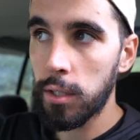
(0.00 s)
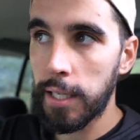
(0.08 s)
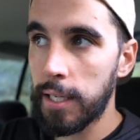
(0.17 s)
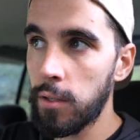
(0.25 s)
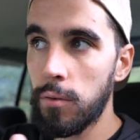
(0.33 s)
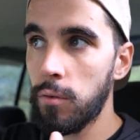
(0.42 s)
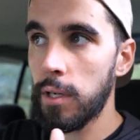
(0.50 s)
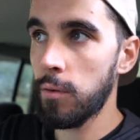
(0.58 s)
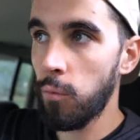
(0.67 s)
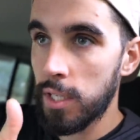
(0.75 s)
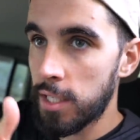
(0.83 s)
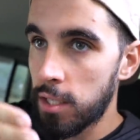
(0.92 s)
Like
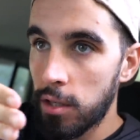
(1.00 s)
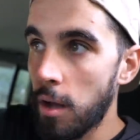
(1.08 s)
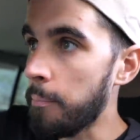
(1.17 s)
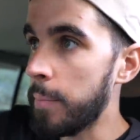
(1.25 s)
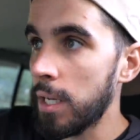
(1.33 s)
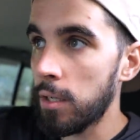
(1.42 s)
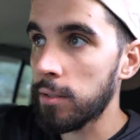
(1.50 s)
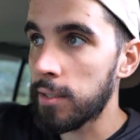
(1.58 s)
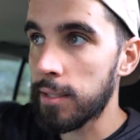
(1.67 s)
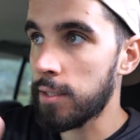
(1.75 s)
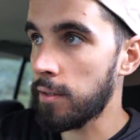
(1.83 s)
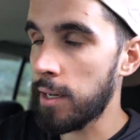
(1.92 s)
once it's all built,
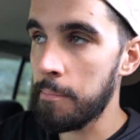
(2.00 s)
it's already